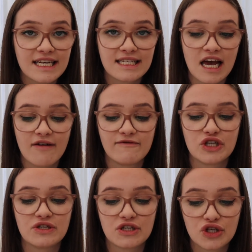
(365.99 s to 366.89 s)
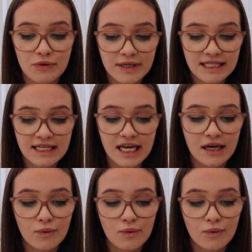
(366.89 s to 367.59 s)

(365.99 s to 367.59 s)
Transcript: in turn, reduces humidity,